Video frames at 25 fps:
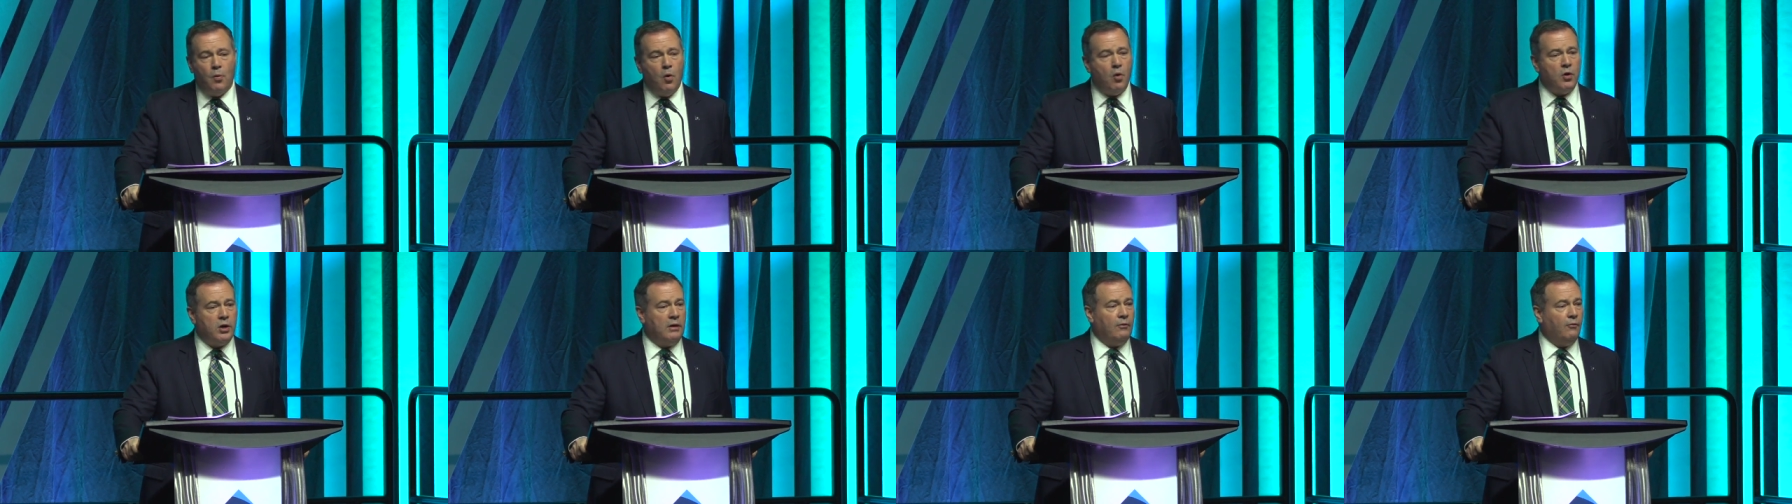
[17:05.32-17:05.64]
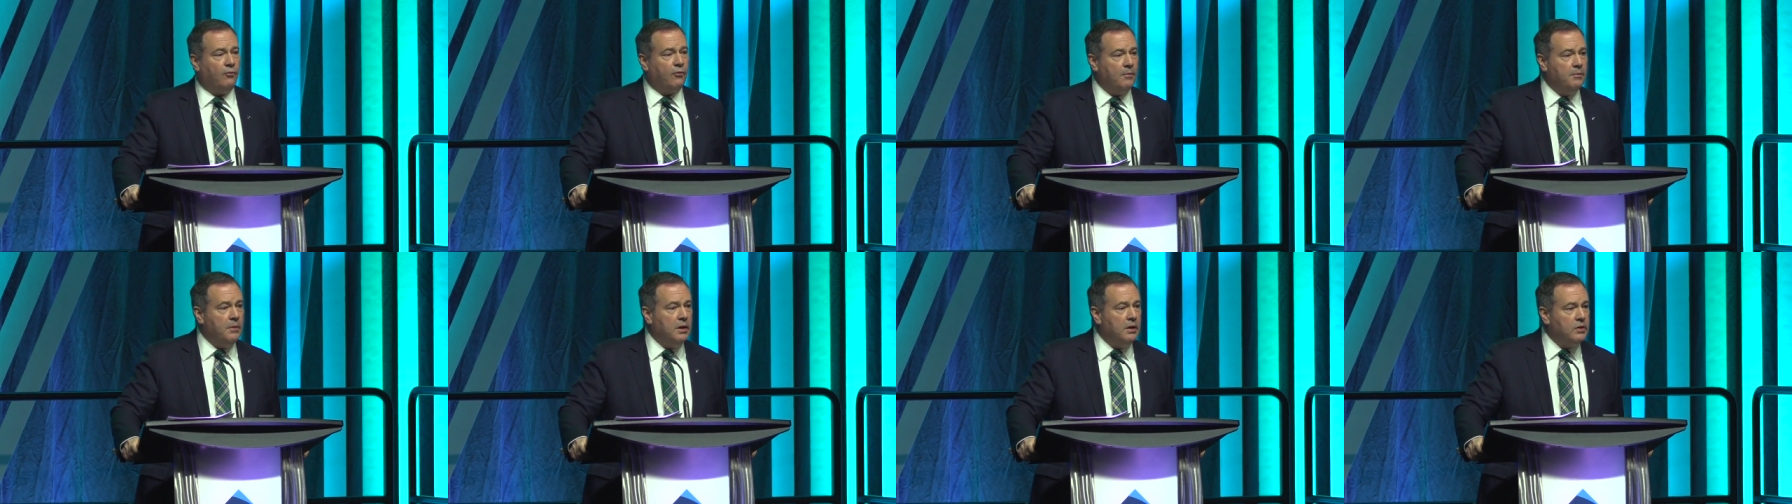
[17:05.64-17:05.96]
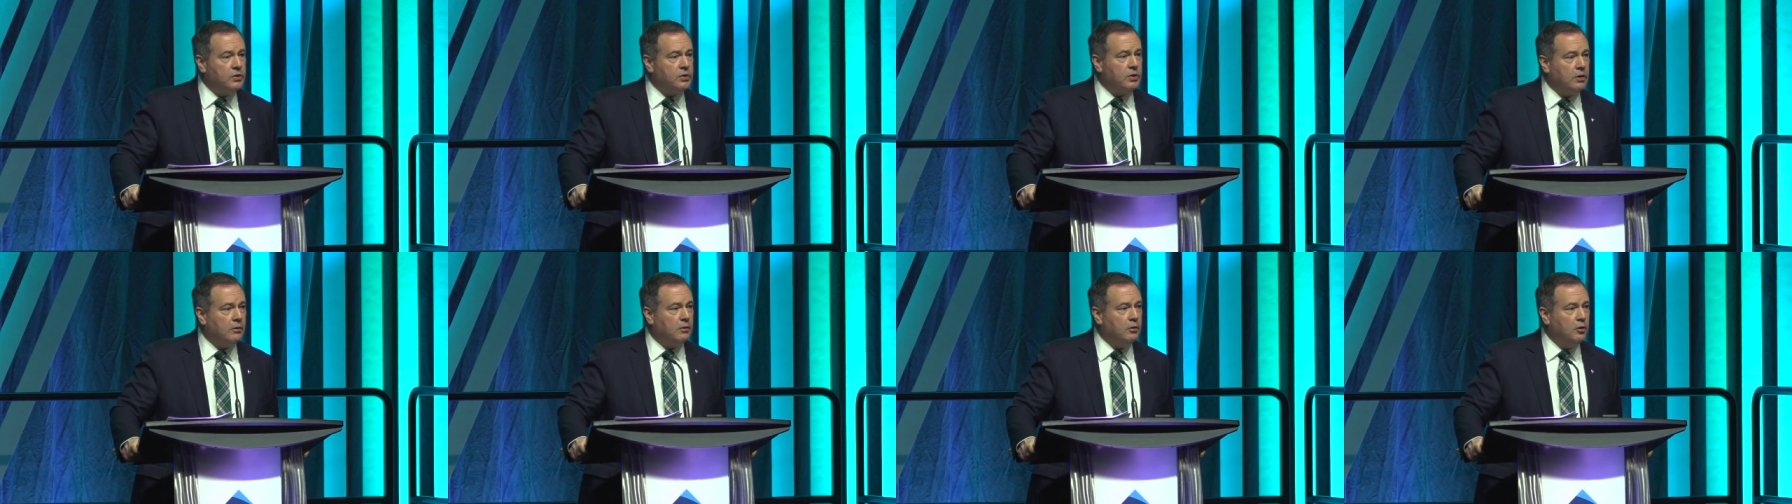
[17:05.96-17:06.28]
morning from
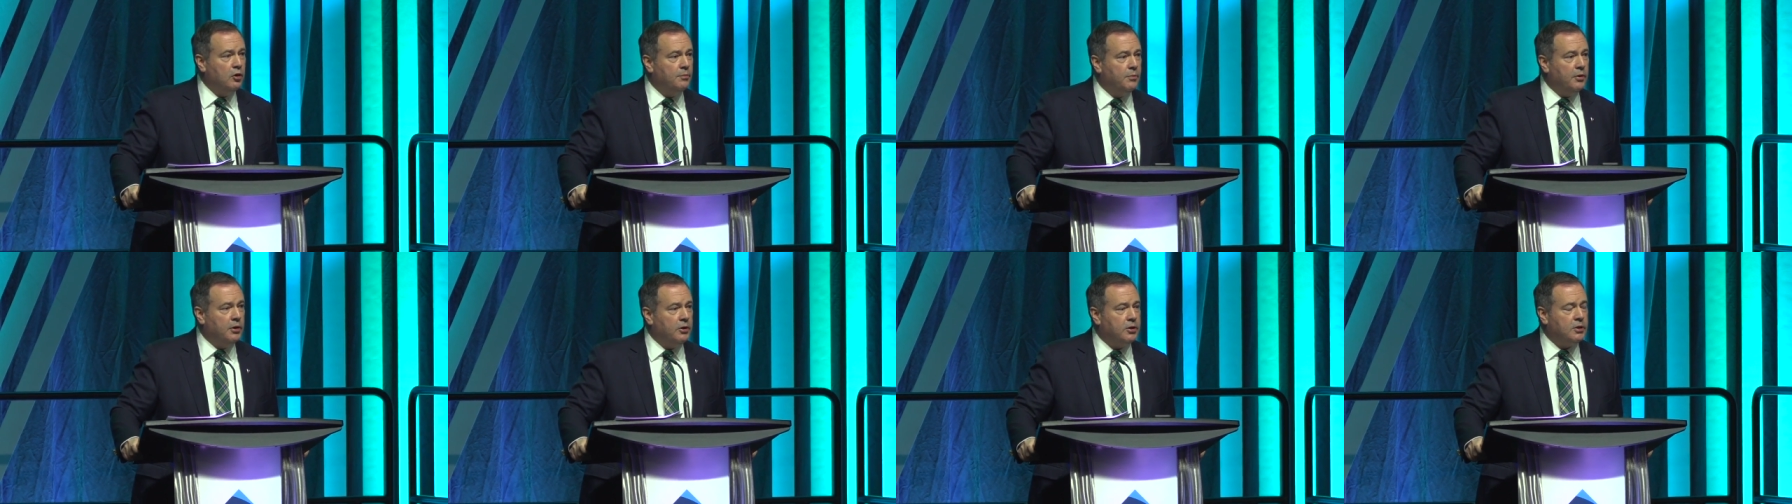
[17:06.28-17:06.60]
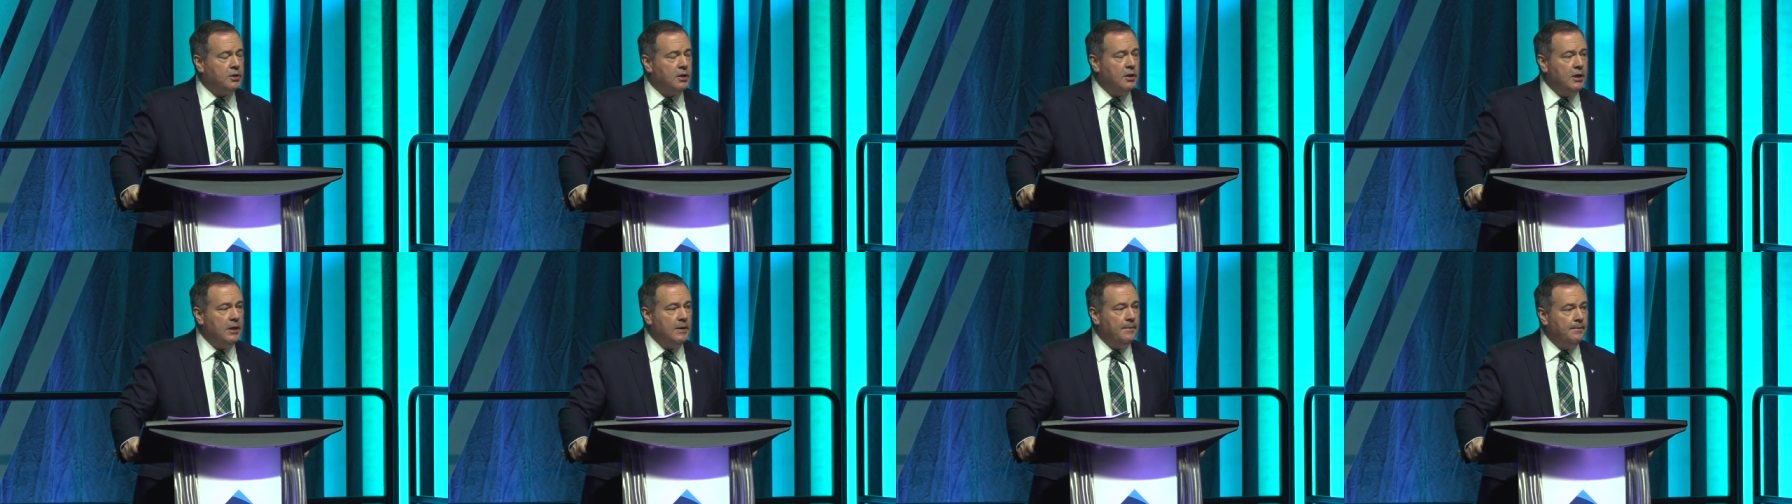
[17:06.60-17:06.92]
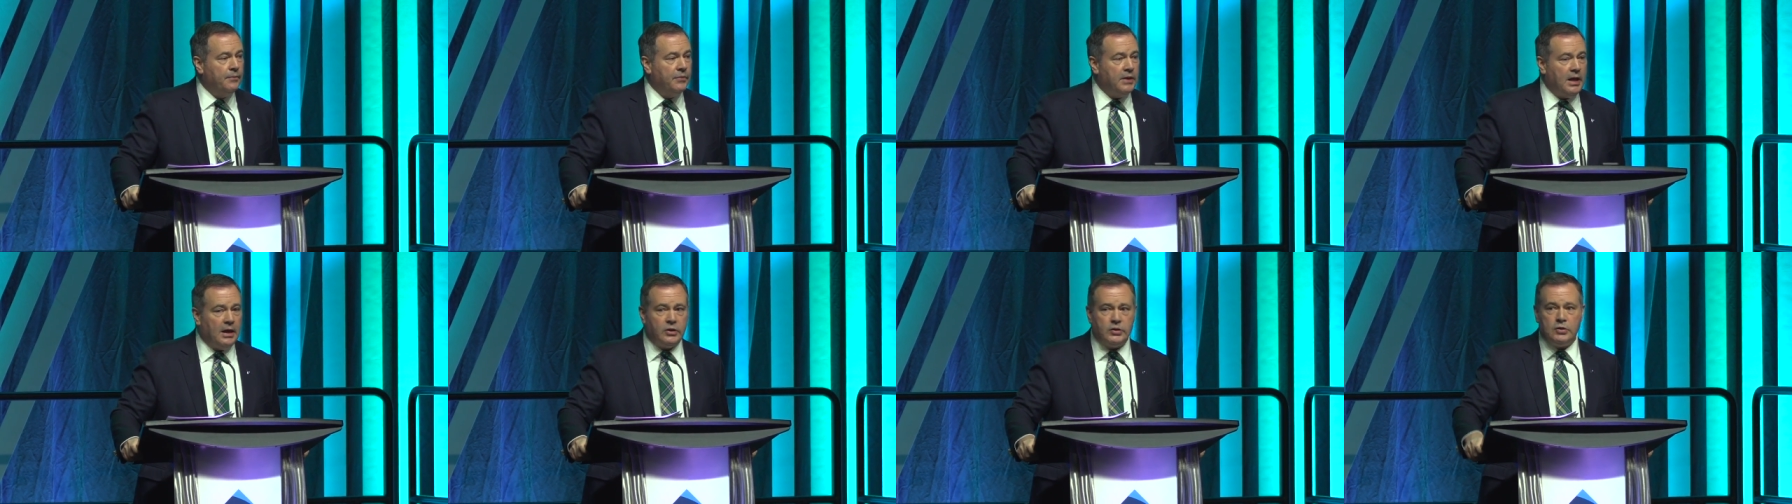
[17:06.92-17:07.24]
Minister Glubish,
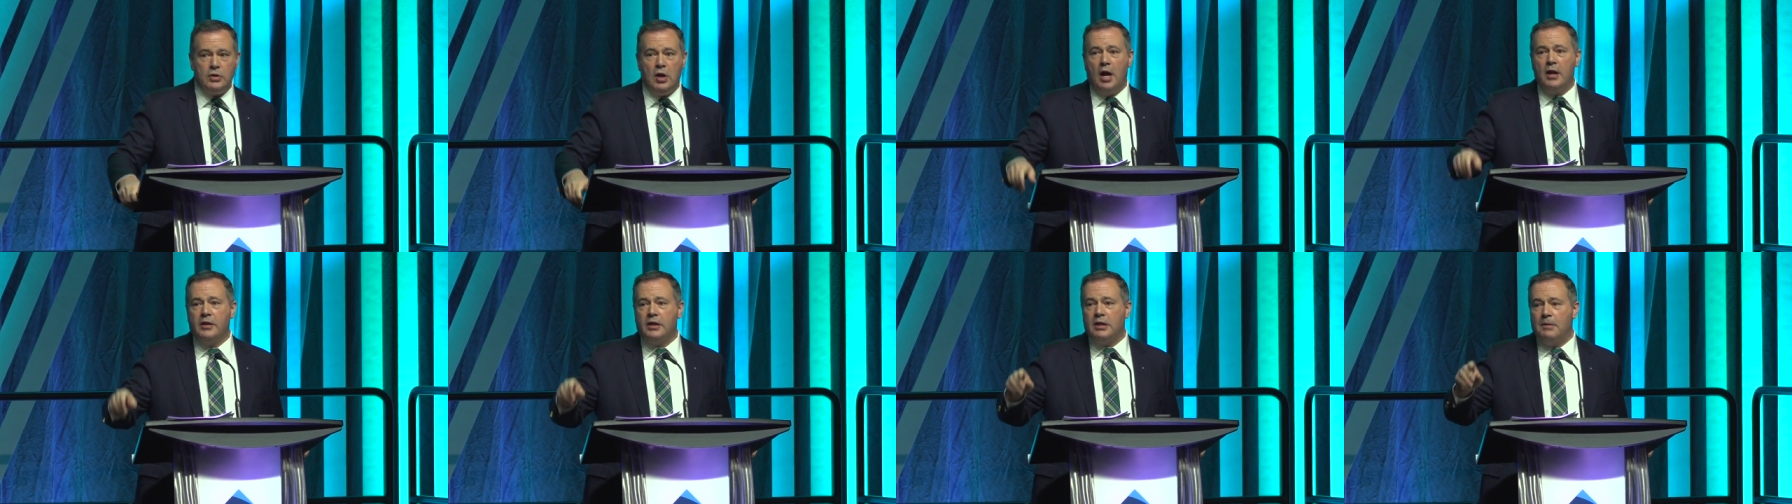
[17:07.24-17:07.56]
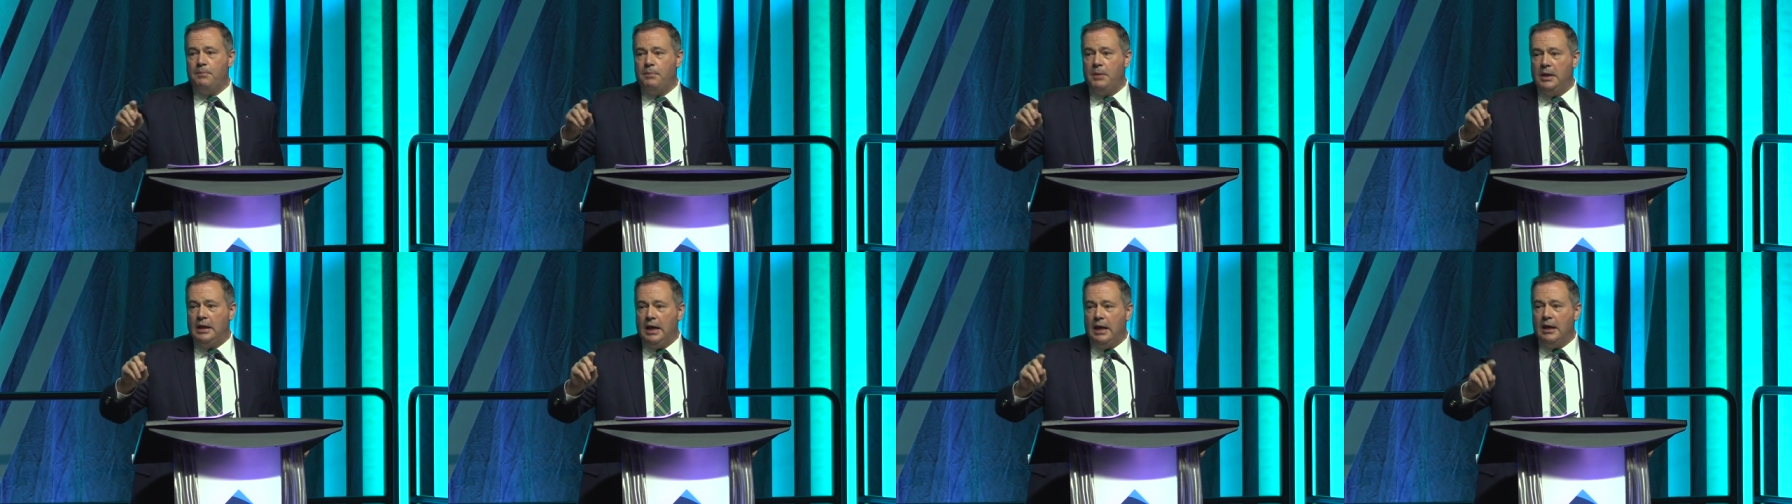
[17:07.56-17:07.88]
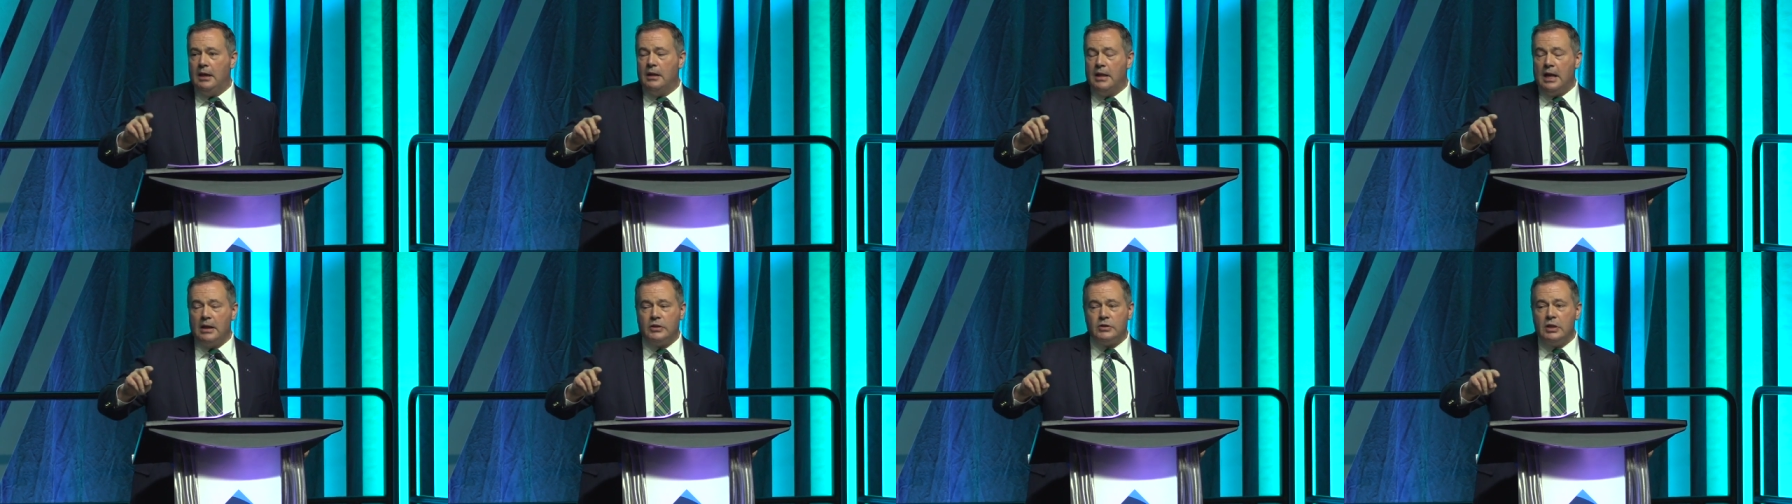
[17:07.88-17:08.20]
that's not the
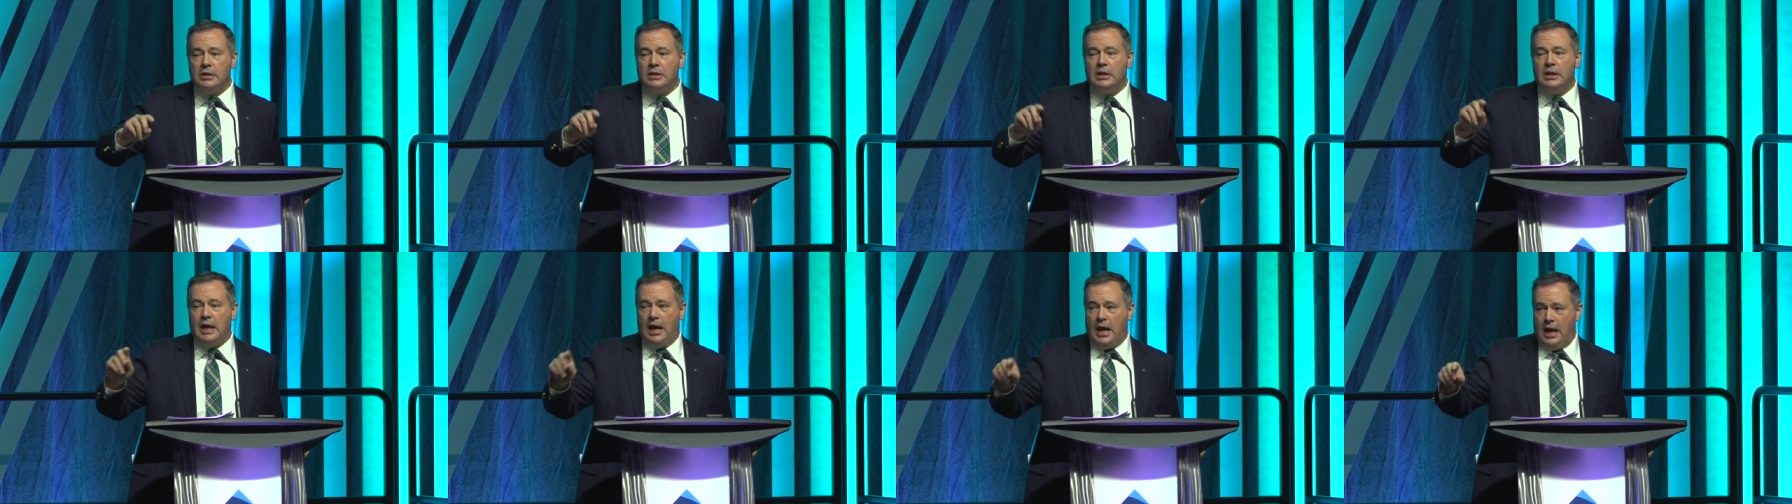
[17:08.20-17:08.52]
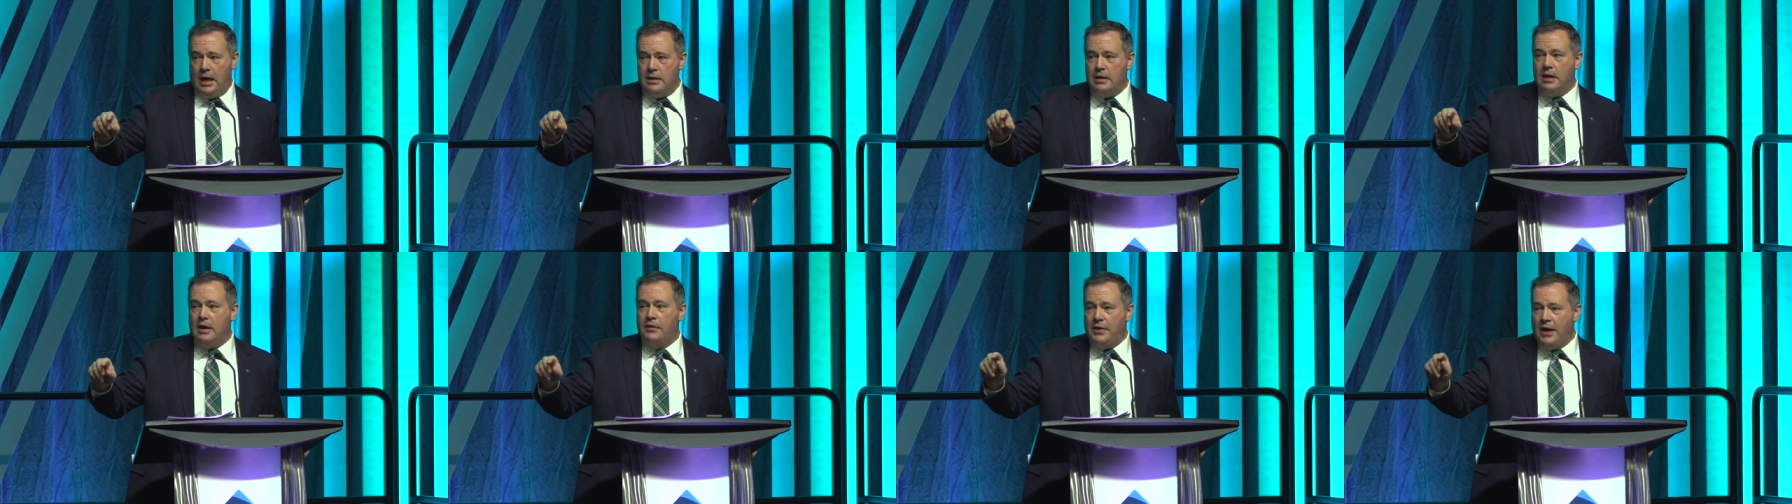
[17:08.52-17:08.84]
begin. That's not the end.